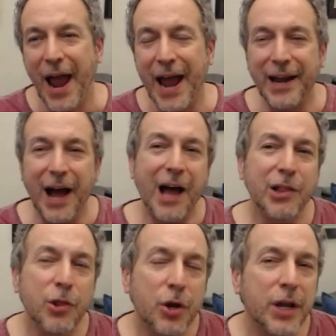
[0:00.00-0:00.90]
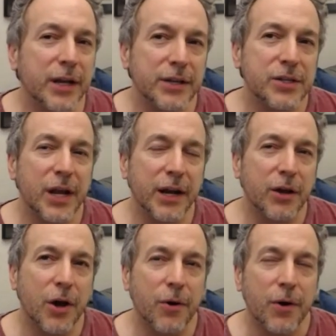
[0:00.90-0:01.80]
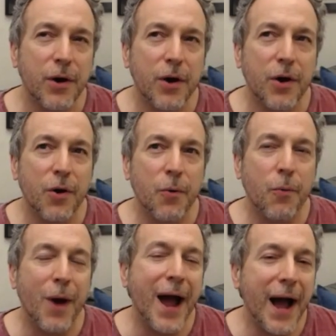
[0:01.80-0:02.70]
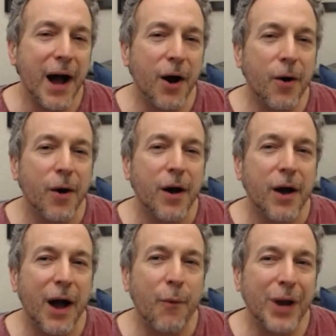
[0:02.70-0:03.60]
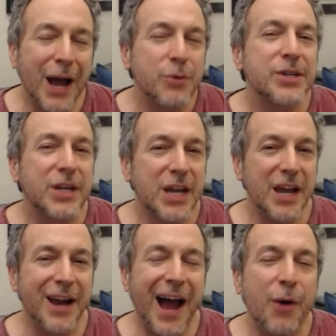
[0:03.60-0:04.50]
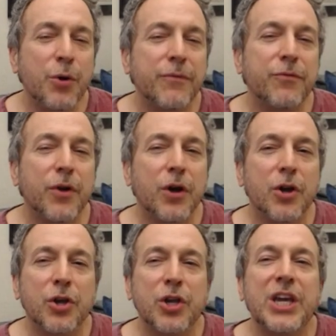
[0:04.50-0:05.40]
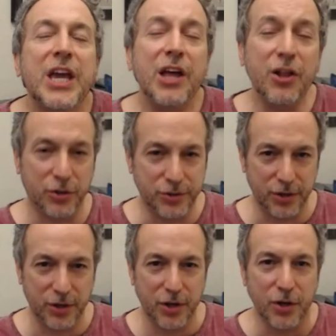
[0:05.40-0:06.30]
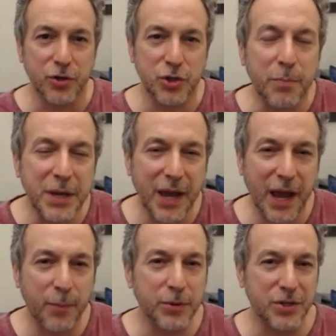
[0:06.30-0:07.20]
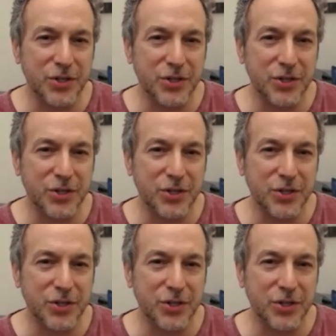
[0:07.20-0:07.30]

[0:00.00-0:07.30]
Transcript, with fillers: And I'll look at it and I'll go, wow, when I was a kid, I would have killed to be able to